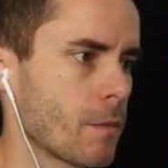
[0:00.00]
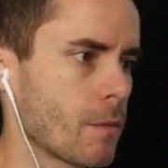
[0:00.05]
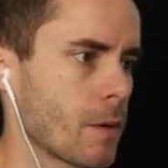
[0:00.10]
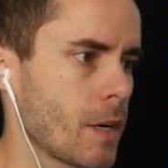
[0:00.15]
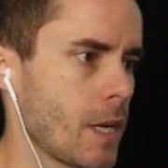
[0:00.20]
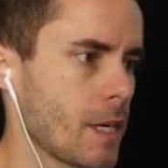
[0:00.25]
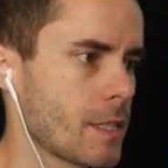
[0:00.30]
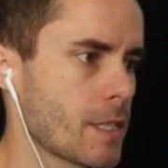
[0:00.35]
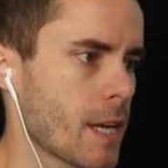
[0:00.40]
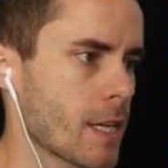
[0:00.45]

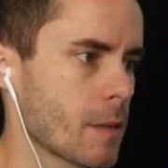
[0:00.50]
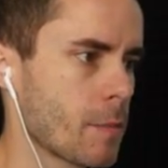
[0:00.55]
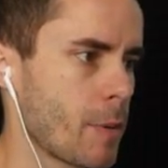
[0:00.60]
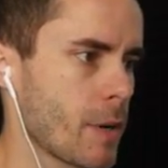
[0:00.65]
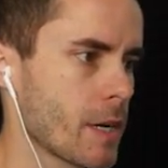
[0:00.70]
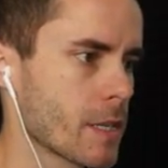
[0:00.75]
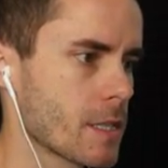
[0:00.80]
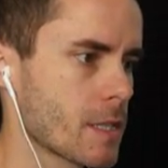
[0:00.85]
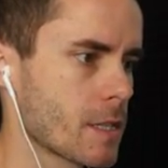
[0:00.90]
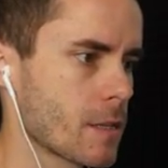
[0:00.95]
We need to take the
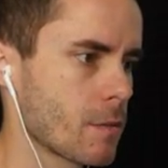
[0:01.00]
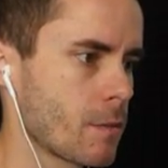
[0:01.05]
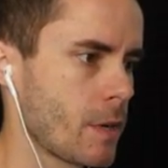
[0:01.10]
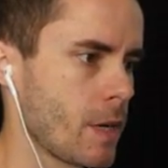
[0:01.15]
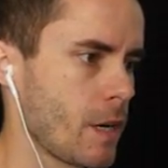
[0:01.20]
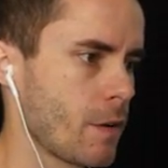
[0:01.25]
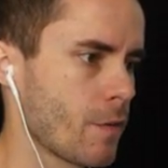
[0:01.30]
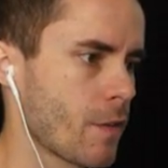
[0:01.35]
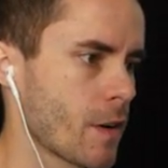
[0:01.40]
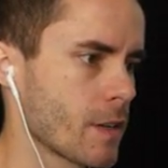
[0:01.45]
bus. We
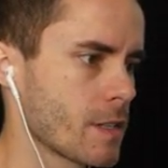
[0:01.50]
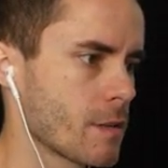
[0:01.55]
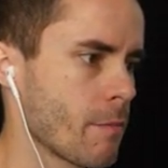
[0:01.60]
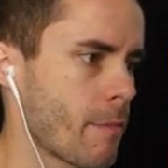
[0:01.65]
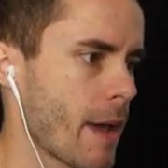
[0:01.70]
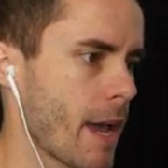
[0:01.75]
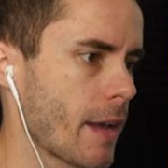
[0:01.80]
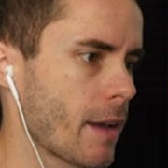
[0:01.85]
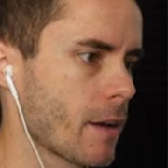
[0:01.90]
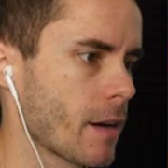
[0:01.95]
need to find some
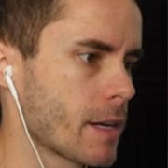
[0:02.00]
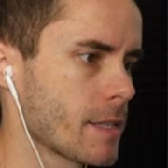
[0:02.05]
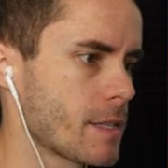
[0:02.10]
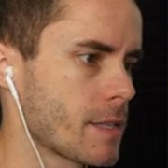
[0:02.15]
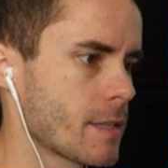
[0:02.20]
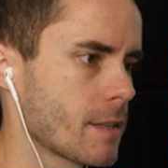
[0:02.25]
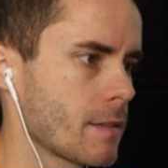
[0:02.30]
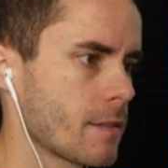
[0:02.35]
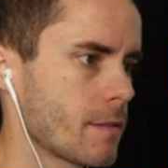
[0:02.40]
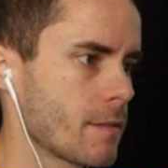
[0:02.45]
bad
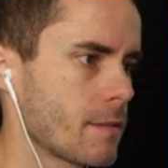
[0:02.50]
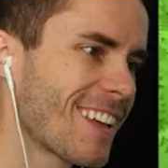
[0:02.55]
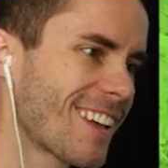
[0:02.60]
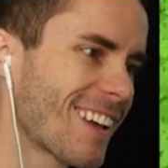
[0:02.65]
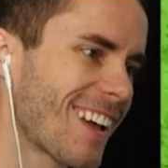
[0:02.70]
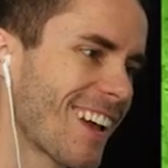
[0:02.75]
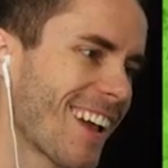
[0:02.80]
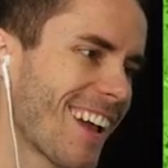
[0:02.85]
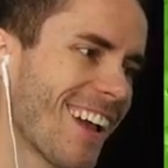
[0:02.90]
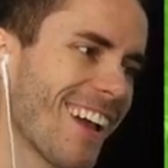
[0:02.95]
guys.
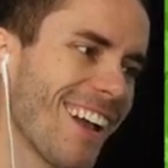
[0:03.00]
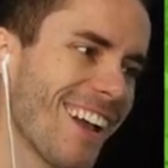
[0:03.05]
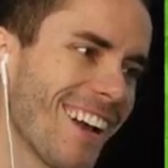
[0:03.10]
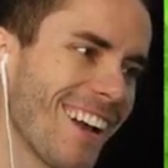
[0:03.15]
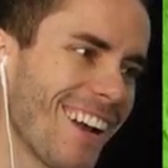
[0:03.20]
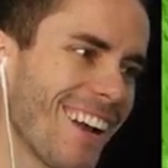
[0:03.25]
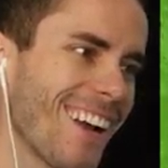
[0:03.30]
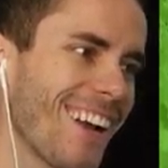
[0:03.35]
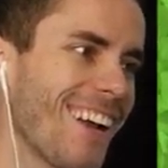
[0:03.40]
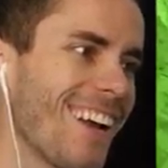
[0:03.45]

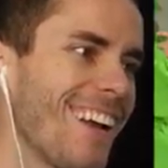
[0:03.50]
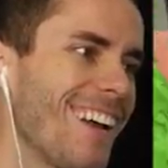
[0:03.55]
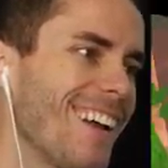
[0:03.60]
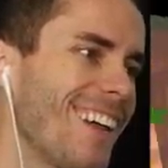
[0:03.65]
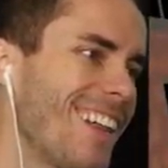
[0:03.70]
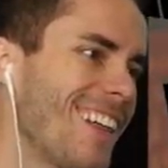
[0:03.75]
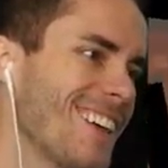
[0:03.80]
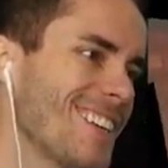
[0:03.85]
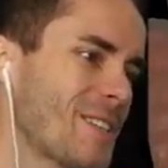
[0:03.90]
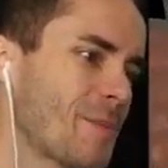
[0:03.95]

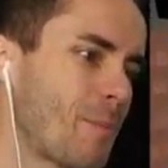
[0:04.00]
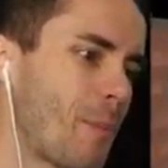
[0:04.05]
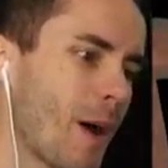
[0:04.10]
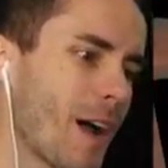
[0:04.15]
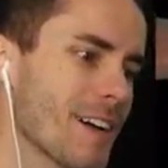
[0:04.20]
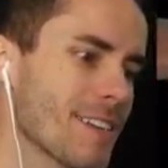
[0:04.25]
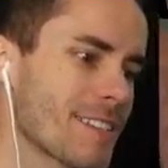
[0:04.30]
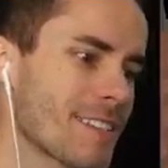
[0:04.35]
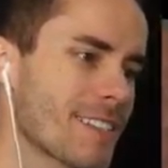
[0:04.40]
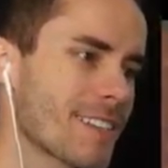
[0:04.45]
This
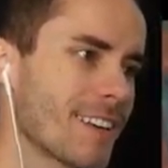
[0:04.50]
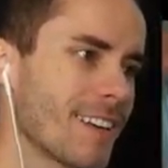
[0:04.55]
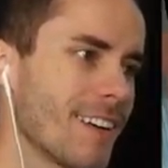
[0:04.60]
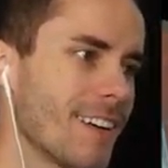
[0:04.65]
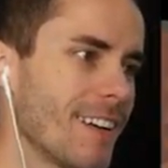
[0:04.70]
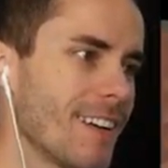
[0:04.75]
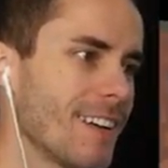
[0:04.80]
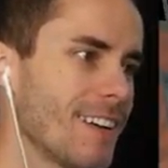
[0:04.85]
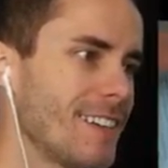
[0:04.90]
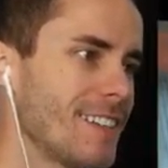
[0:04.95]
bus
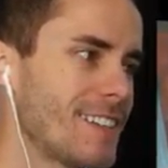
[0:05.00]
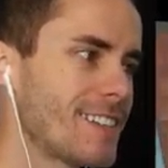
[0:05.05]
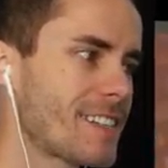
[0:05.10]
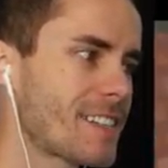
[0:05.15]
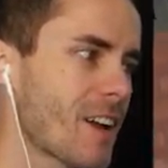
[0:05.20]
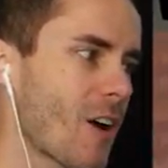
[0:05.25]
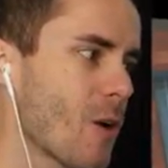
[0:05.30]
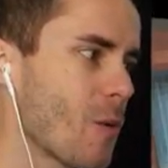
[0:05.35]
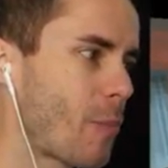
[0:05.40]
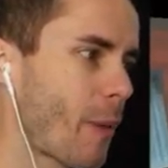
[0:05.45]
is
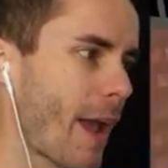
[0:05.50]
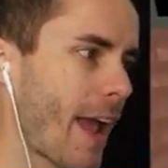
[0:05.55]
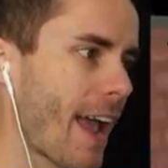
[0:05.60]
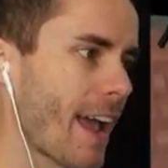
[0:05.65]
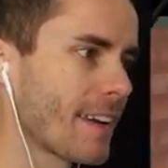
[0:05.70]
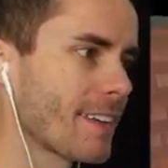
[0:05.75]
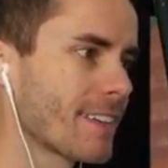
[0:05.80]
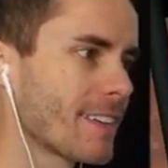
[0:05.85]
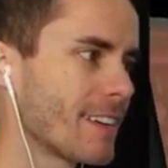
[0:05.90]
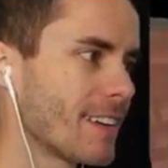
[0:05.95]
so
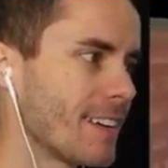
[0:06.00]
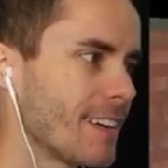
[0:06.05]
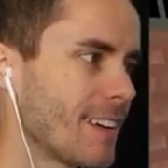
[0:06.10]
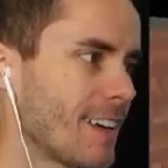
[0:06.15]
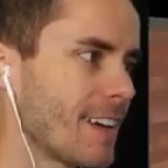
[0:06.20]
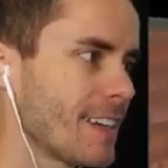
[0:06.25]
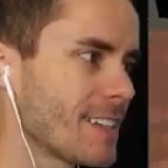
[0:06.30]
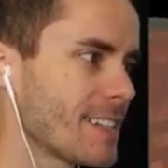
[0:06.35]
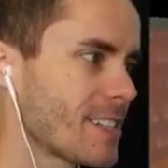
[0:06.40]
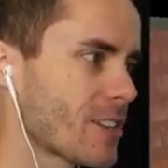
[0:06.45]
bad.
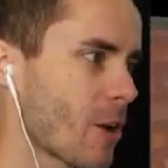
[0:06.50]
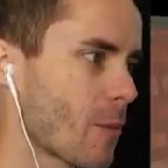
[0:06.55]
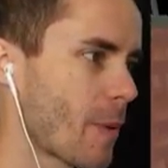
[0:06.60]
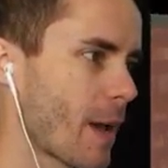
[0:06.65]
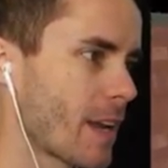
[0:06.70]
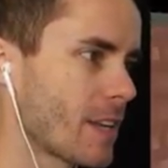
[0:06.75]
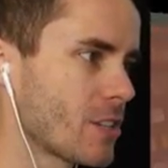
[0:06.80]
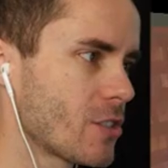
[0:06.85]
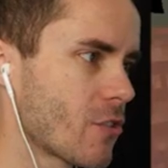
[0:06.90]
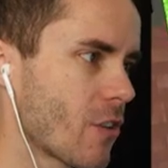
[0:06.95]
It is so
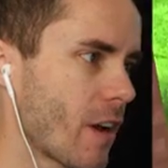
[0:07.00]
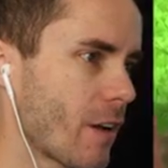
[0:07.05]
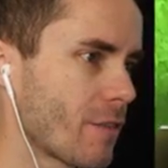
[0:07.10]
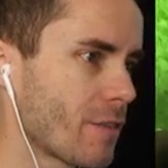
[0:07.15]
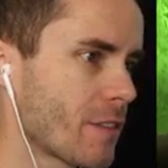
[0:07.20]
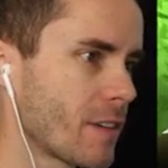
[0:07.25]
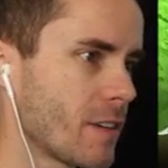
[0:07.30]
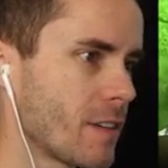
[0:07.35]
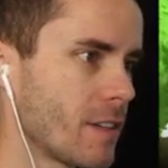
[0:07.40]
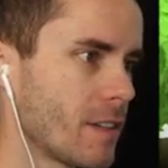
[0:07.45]
bad to
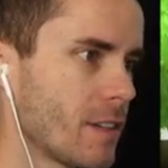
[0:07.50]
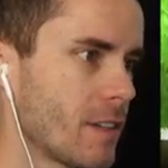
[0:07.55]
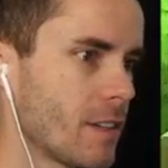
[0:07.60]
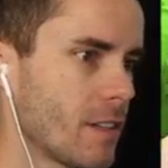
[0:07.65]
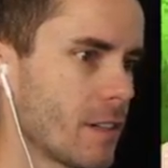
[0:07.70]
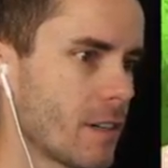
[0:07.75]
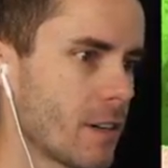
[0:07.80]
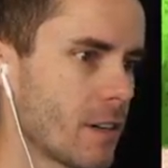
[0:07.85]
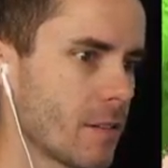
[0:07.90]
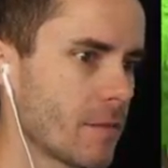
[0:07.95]
drive.
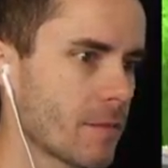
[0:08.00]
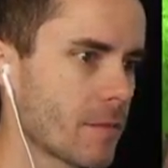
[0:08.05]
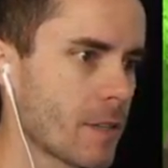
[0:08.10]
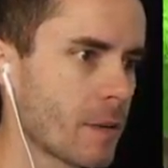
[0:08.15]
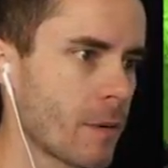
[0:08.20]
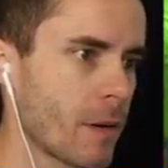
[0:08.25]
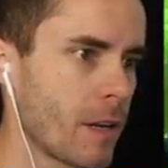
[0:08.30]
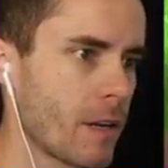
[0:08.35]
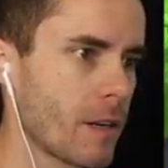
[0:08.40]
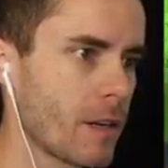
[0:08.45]
Oh,
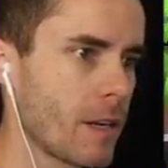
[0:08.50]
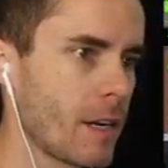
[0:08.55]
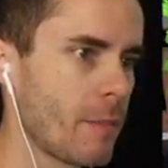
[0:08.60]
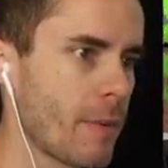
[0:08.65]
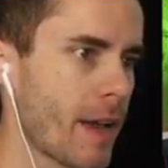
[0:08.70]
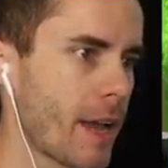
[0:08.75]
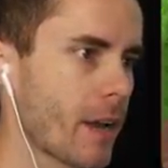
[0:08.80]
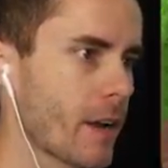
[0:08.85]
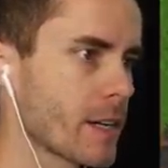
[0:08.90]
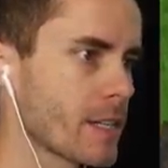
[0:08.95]
come on. Any
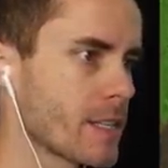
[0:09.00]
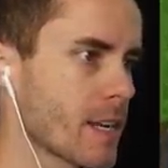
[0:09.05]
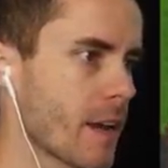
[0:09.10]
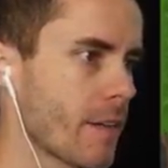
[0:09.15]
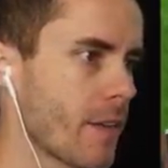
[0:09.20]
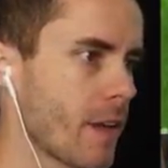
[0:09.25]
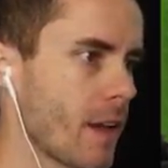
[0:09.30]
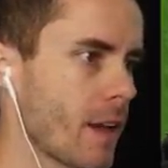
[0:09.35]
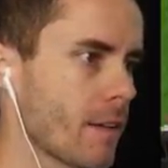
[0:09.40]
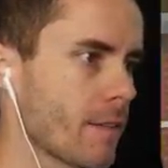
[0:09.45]
bad guys
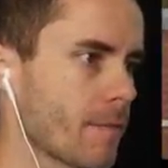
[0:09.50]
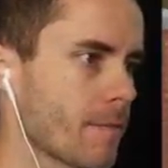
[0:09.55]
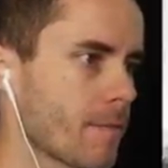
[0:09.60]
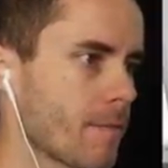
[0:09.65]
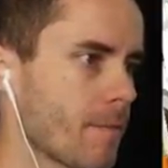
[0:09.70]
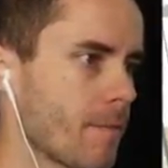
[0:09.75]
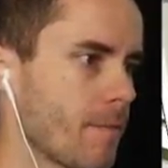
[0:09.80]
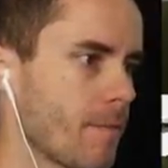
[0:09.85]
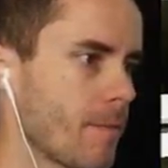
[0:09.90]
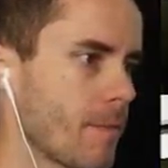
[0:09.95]
down there?
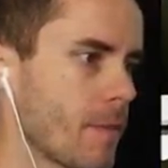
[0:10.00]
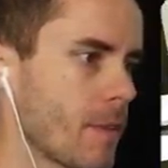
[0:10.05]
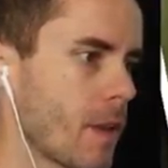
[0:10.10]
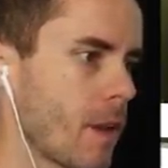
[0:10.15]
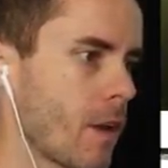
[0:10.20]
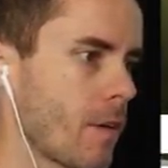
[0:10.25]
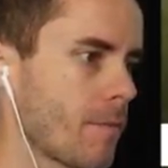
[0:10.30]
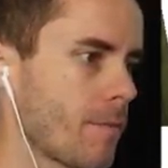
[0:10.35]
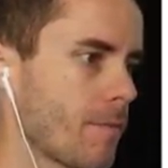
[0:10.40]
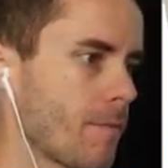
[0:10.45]

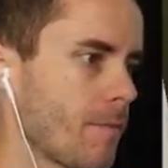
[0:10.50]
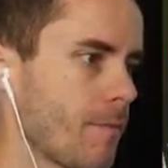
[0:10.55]
No.